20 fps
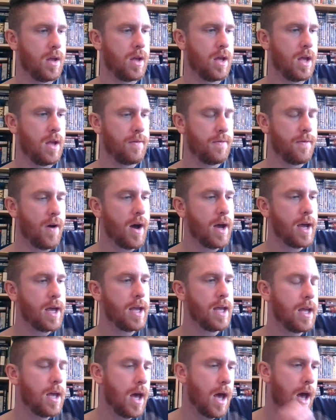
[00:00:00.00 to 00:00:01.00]
if
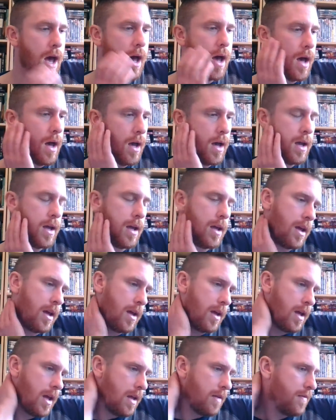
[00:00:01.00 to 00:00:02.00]
I
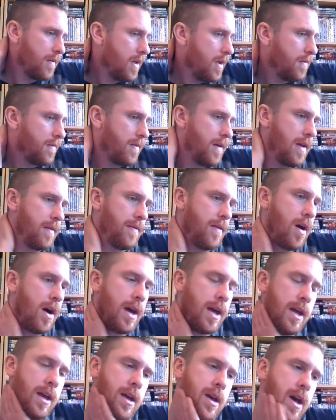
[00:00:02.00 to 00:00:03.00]
if
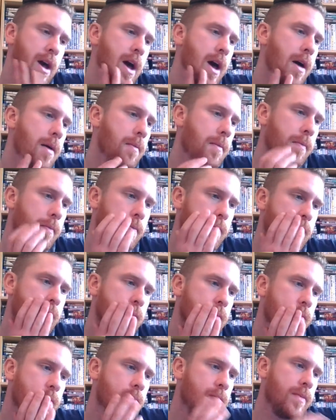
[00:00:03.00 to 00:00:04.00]
I
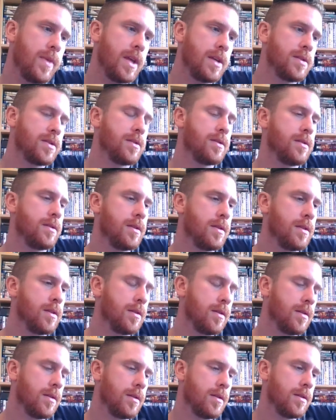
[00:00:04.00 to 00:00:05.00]
this
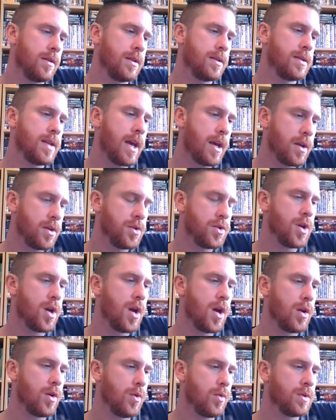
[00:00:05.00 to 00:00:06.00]
the second
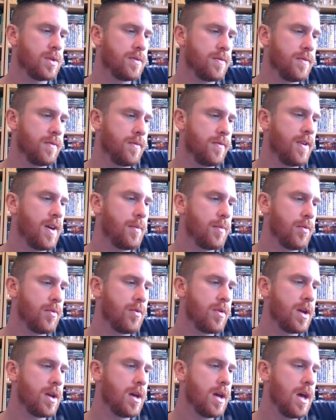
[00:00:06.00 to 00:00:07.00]
journal was from
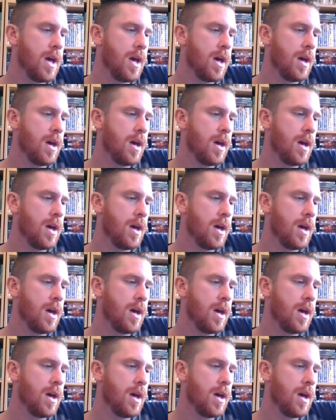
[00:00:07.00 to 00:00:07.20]
February